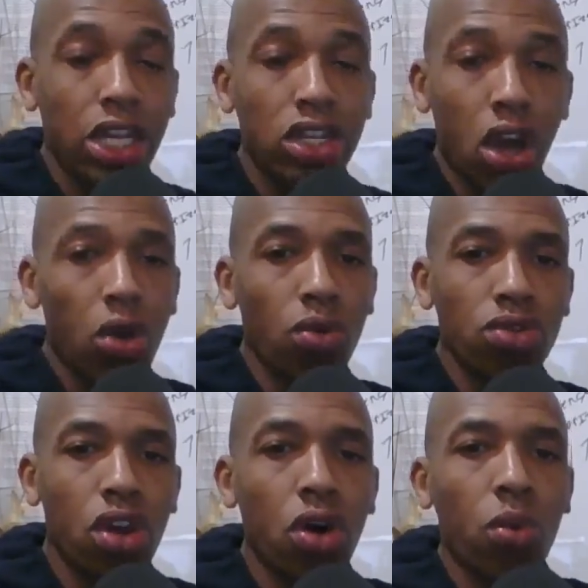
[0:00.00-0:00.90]
don't
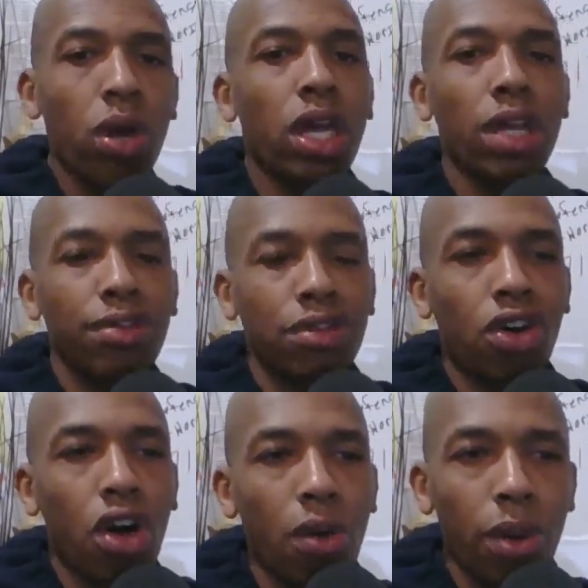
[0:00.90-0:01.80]
know what he's
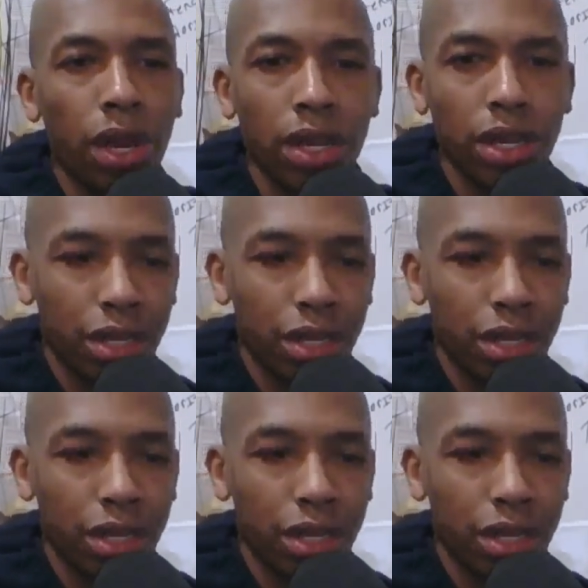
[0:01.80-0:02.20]
doing.